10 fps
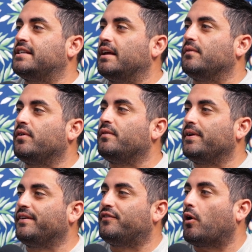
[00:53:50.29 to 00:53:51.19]
But
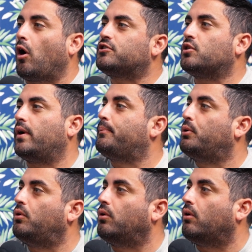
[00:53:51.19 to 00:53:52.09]
if you're also at a
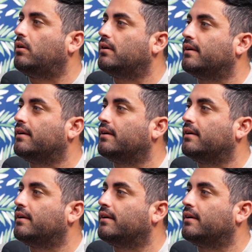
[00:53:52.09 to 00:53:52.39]
pool.